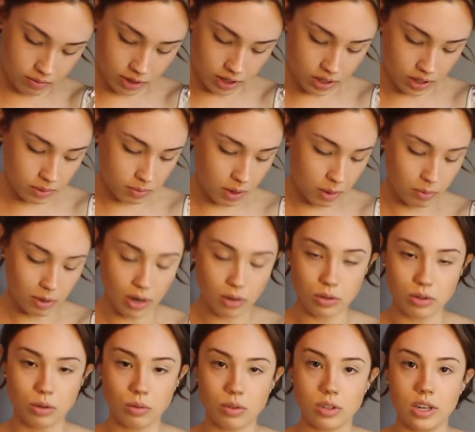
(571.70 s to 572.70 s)
because my
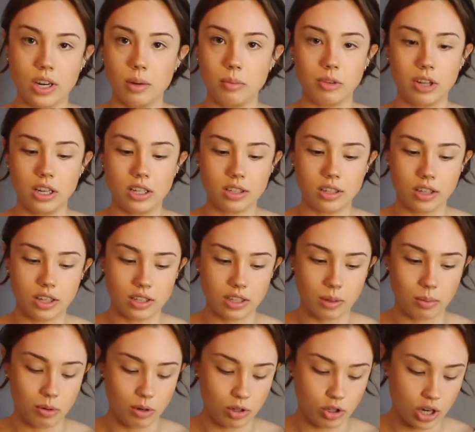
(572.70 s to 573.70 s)
brows don't stay in place unless
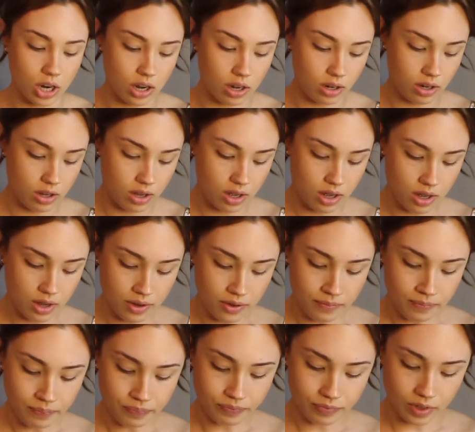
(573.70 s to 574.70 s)
I put gel.
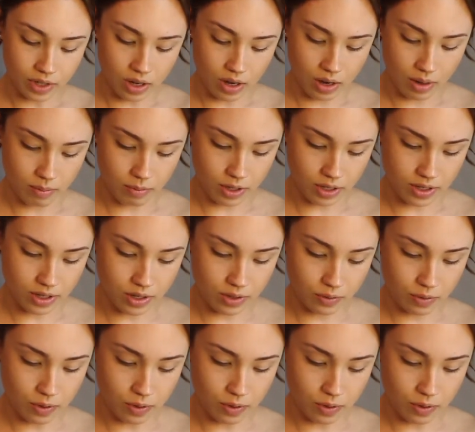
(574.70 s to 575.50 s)
This is